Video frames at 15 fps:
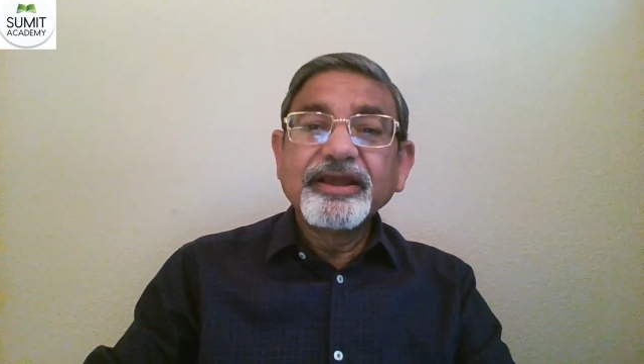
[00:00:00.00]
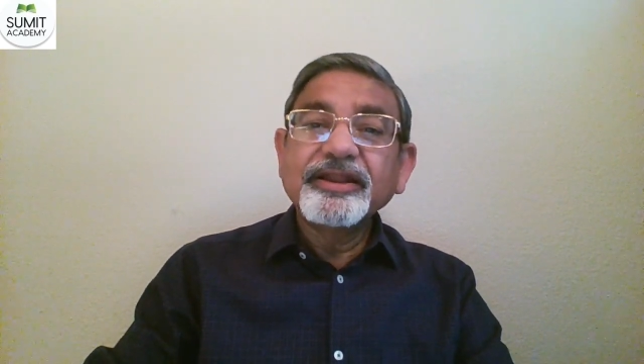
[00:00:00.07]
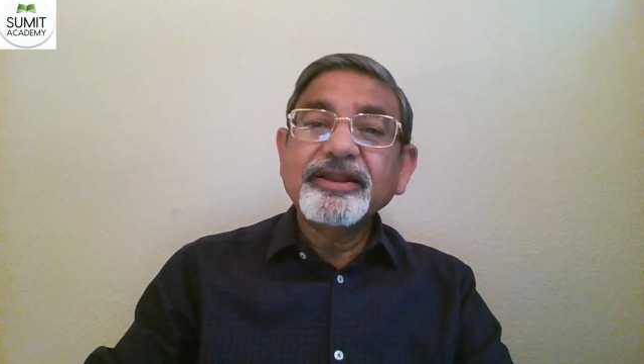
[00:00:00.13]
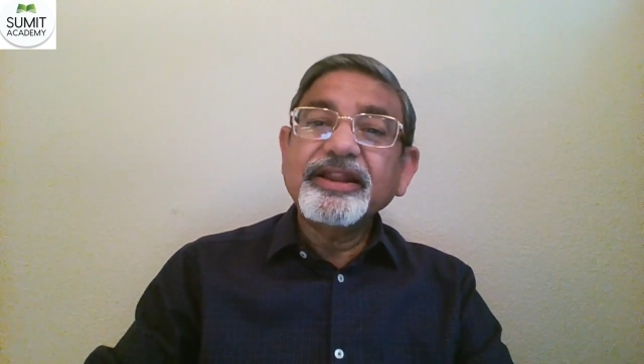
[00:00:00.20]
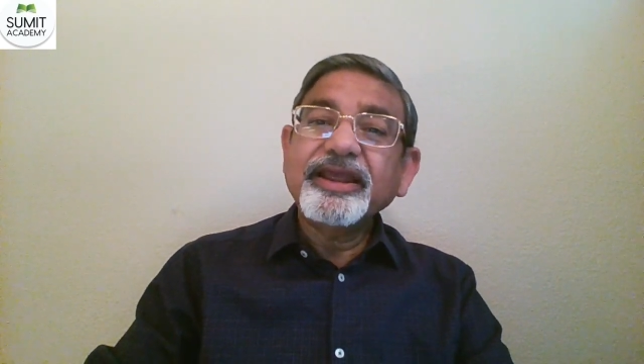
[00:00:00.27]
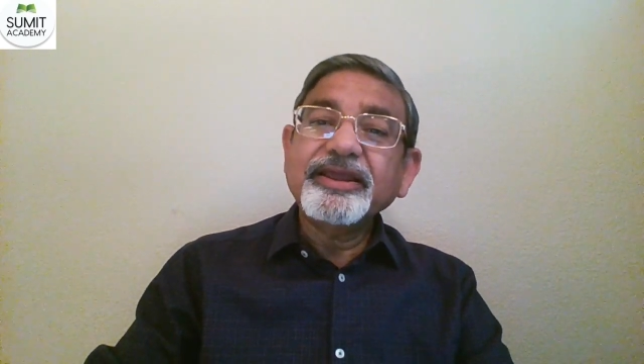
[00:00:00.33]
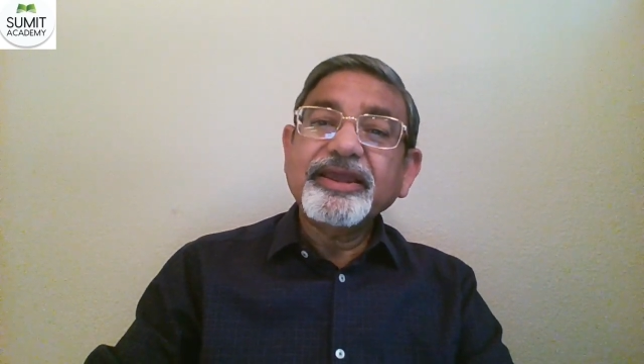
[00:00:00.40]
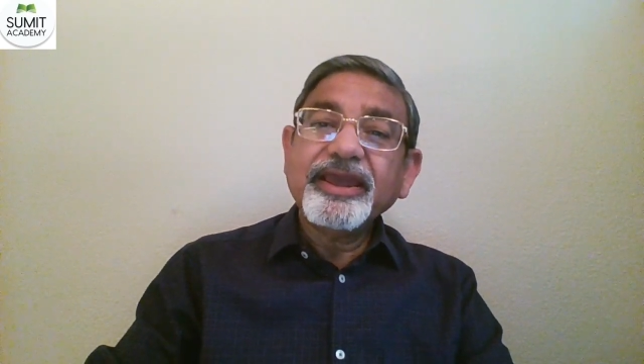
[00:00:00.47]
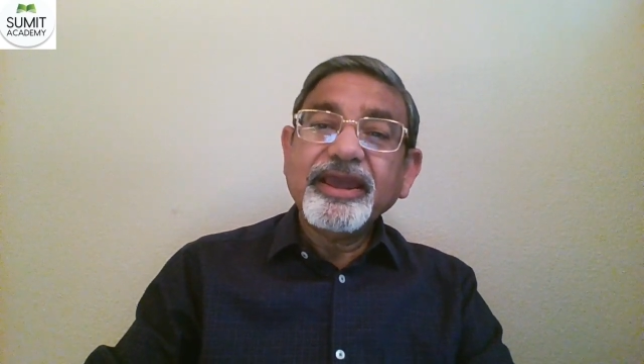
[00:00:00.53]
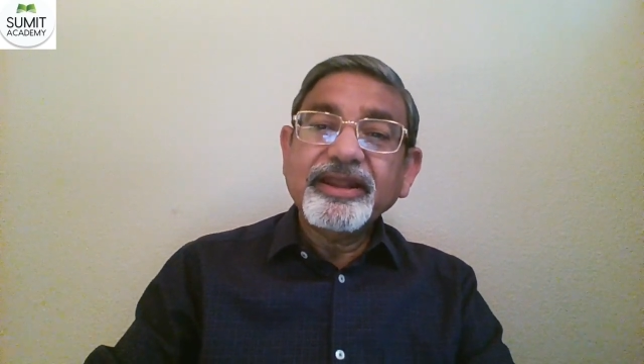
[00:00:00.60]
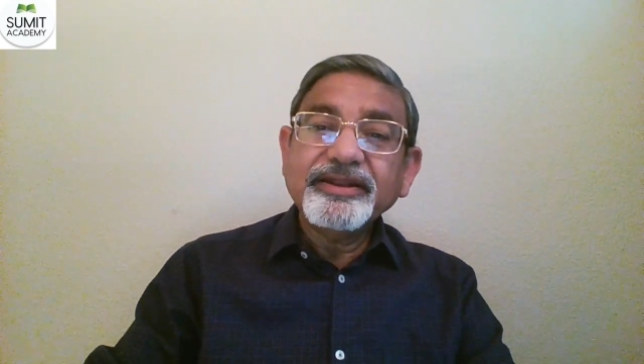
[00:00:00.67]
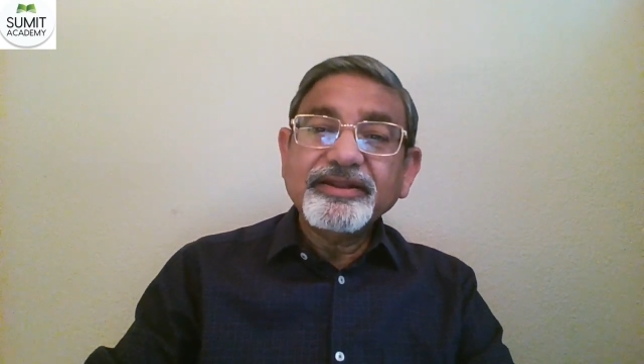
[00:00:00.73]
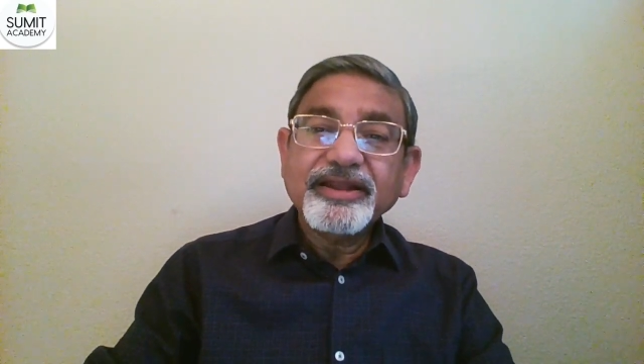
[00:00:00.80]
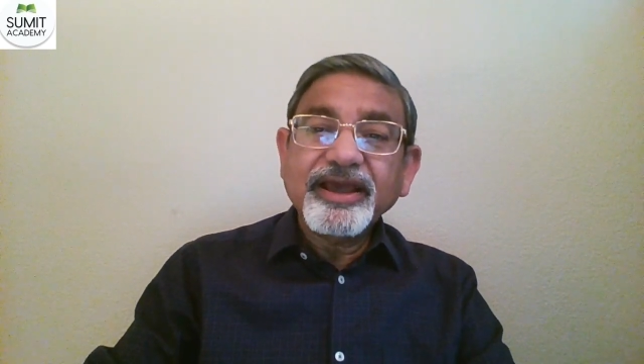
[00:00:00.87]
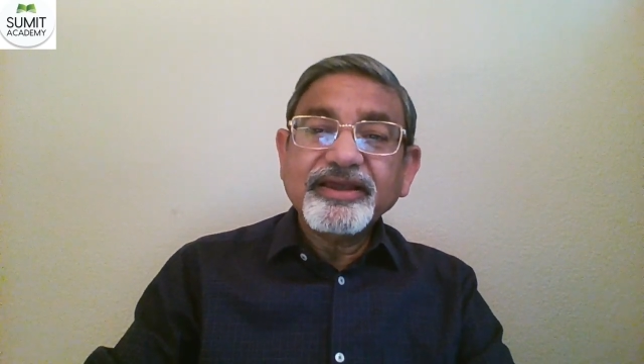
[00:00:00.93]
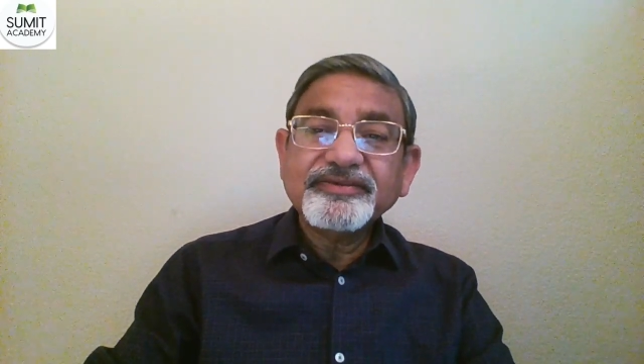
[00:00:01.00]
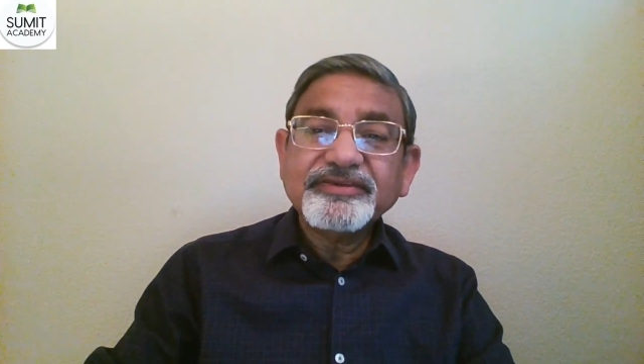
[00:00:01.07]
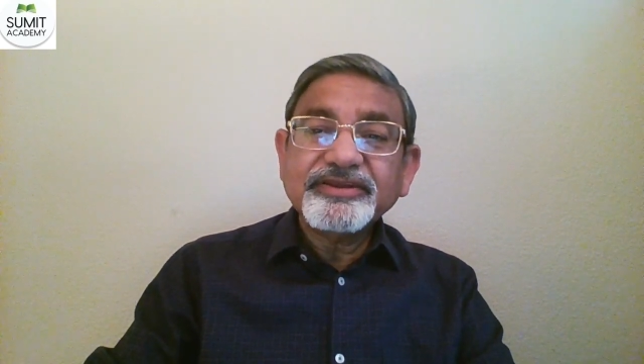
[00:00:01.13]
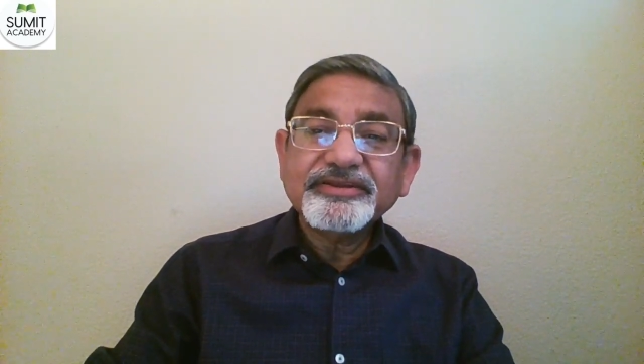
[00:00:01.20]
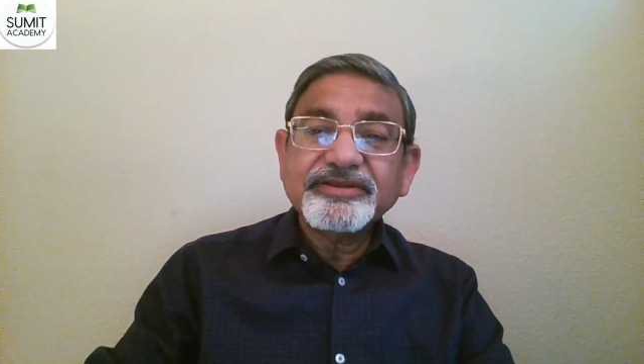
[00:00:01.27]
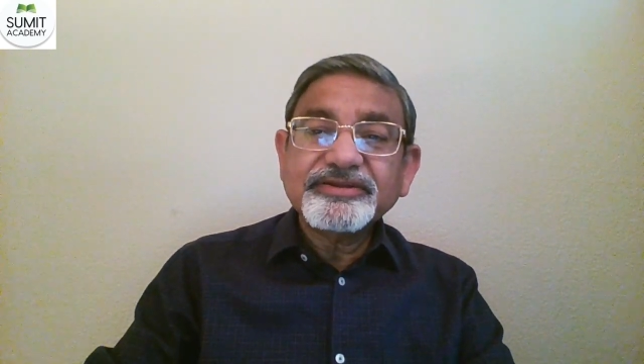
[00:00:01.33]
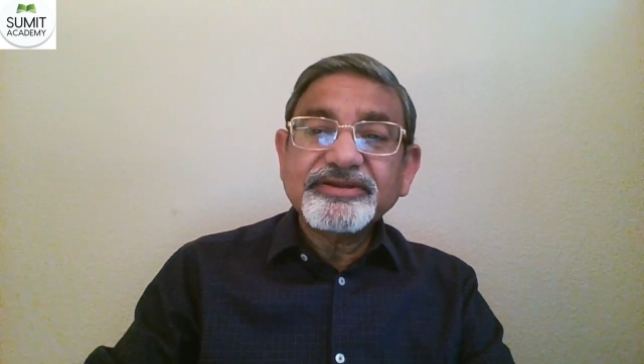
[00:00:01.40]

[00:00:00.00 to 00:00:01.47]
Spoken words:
like analyzing the